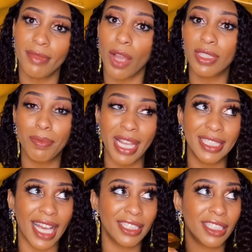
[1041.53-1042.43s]
some days
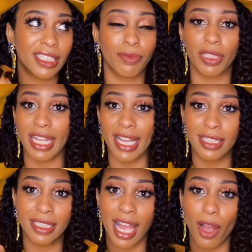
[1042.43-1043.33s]
I just get out
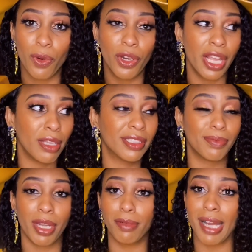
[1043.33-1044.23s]
the shower and
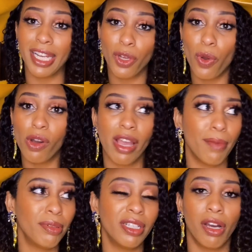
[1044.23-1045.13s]
spray the body oil and
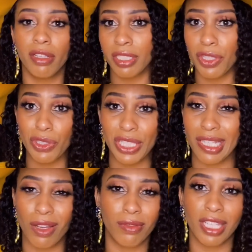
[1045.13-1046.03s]
put on another
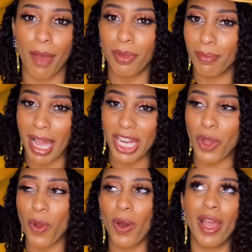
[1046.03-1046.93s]
scent on top of the body
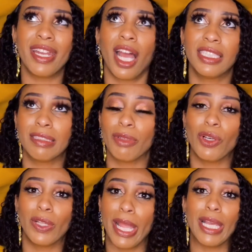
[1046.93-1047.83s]
oil. And I
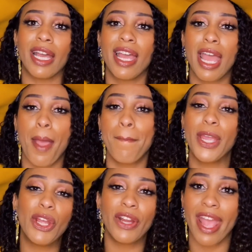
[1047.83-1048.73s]
smell like
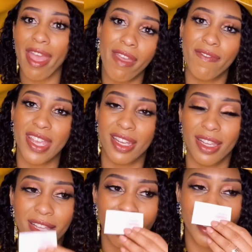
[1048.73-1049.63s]
pure heaven.
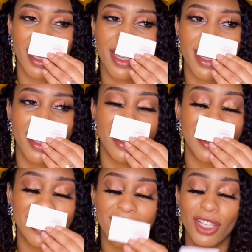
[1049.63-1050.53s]

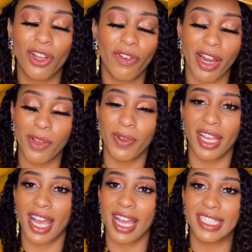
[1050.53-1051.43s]
This is a great one,
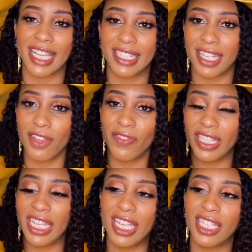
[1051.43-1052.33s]
guys.
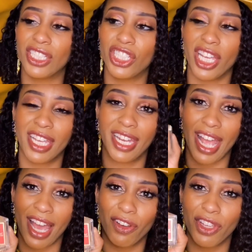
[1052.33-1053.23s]
Definitely check it
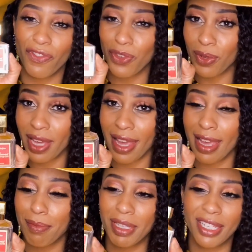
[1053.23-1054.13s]
out if you
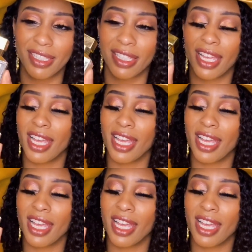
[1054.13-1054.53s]
can because